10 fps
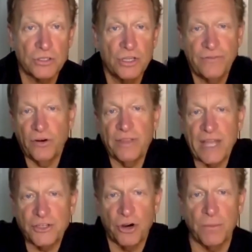You've heard
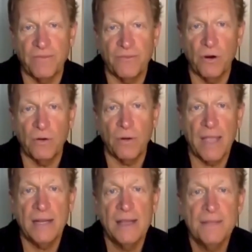that term before,
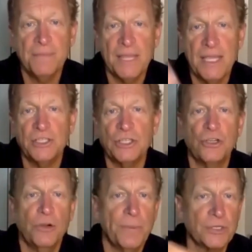right? He's a
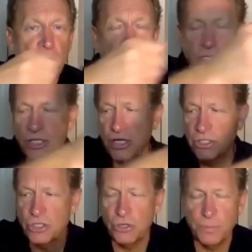superstar, she's
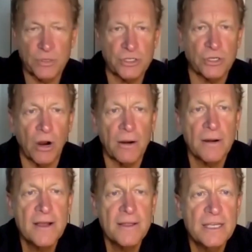a superstar.
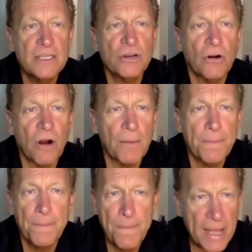These are
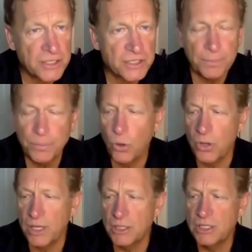our best
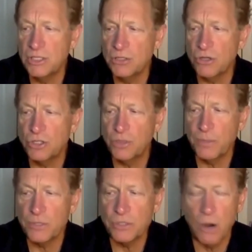employees. These are our
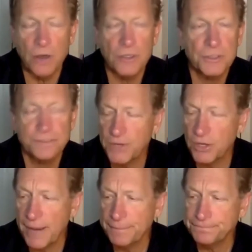superstars,
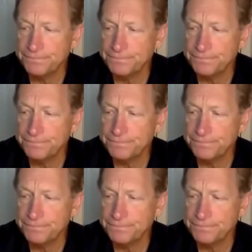okay?